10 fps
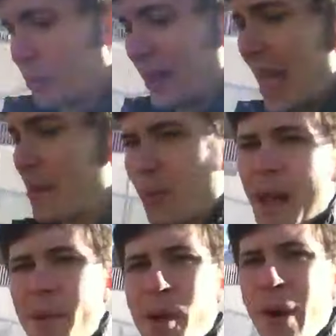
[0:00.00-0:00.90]
What happened?
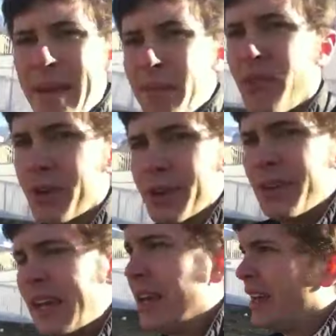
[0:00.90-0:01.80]
Why am I awake before
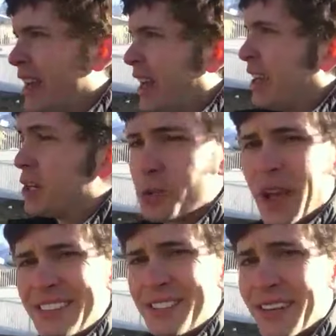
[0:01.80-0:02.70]
noon? Good
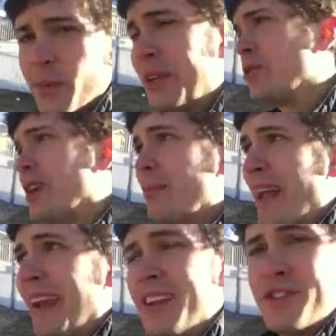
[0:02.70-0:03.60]
question. Went to an
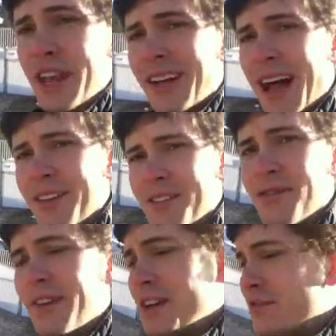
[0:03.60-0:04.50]
abandoned jailhouse
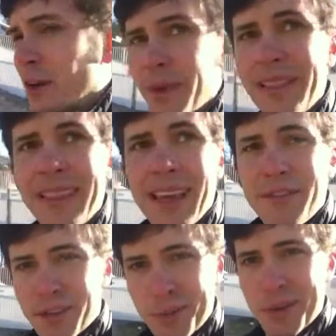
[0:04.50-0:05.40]
and finished filming the
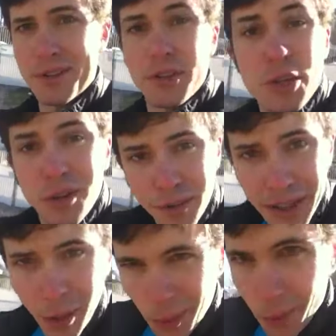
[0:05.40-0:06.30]
first-person shooter
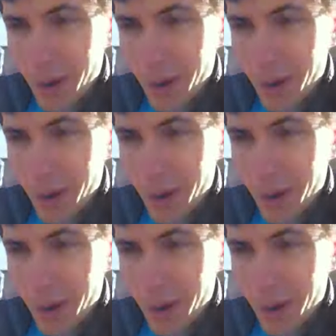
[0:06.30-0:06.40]
video we were